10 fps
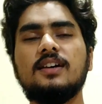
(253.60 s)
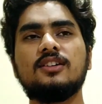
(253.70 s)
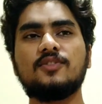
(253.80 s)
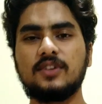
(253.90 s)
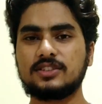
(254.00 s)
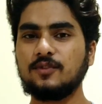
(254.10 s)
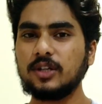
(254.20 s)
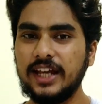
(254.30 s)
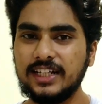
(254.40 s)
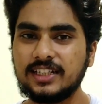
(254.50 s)
So first of all,
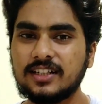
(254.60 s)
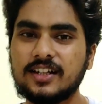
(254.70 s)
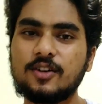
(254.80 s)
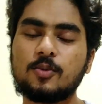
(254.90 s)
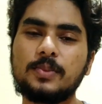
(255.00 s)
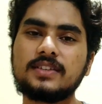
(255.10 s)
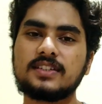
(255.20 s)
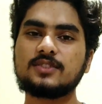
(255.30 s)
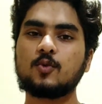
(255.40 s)
1800 rupees is